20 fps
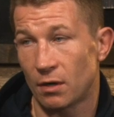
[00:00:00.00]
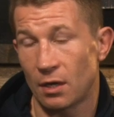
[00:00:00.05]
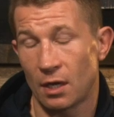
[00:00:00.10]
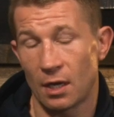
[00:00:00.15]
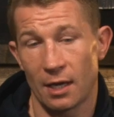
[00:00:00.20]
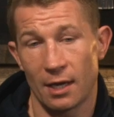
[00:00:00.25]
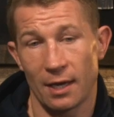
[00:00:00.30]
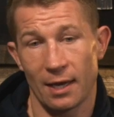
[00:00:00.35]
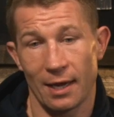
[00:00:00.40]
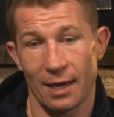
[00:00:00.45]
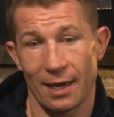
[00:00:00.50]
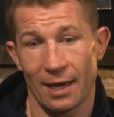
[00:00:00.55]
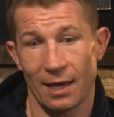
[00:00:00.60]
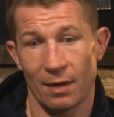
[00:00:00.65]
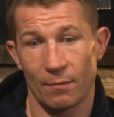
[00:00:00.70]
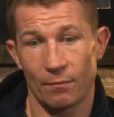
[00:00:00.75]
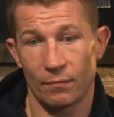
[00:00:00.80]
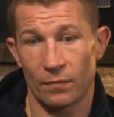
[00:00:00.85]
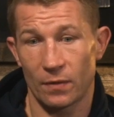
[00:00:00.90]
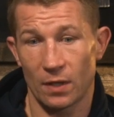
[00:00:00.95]
Mm.
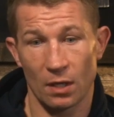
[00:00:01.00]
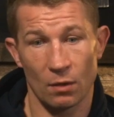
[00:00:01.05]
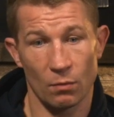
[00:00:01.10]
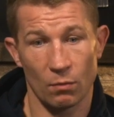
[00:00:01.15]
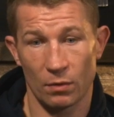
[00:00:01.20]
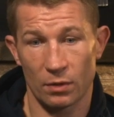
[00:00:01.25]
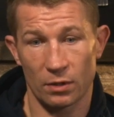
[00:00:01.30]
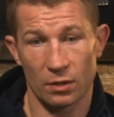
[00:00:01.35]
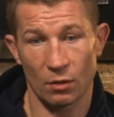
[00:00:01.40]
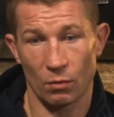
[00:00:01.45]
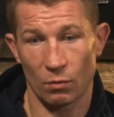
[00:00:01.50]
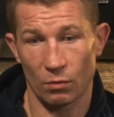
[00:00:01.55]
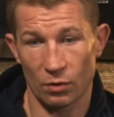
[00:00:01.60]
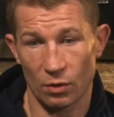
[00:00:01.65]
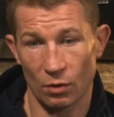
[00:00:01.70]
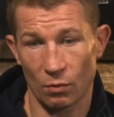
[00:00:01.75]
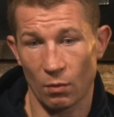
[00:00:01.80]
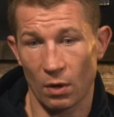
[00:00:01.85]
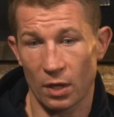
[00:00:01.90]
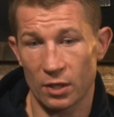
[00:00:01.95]
Um, it there
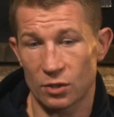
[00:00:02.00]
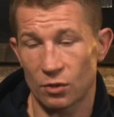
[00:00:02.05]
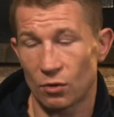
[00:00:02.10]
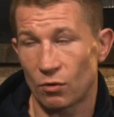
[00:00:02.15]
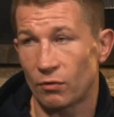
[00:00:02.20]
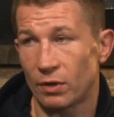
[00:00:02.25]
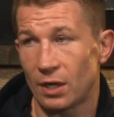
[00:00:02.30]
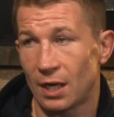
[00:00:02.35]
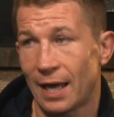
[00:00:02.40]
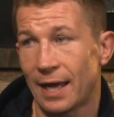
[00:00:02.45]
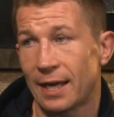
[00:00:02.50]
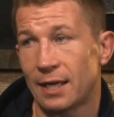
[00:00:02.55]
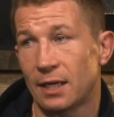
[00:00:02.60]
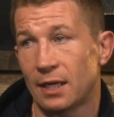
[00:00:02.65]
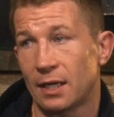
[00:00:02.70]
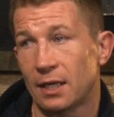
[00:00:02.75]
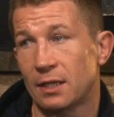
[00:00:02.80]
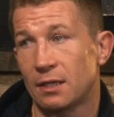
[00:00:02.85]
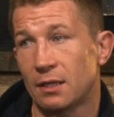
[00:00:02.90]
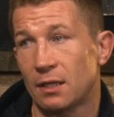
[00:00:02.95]
there was no real
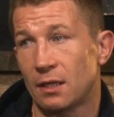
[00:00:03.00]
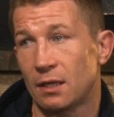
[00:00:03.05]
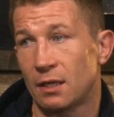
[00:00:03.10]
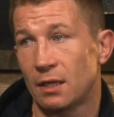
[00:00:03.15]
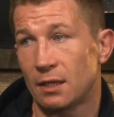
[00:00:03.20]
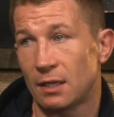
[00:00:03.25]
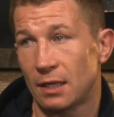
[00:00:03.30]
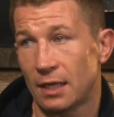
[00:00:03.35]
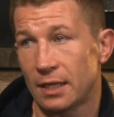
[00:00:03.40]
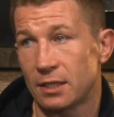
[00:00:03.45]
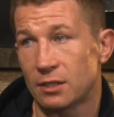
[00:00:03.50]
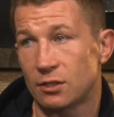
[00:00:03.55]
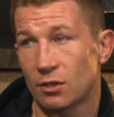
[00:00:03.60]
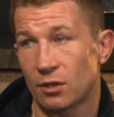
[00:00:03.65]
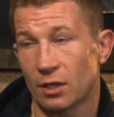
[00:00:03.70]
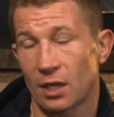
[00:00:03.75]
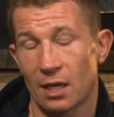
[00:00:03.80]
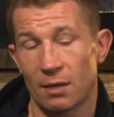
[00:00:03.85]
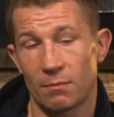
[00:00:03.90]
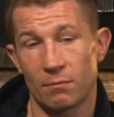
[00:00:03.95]
handling in the in the
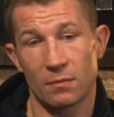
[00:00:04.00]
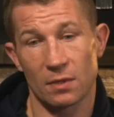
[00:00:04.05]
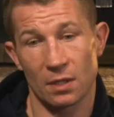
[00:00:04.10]
Leinster game.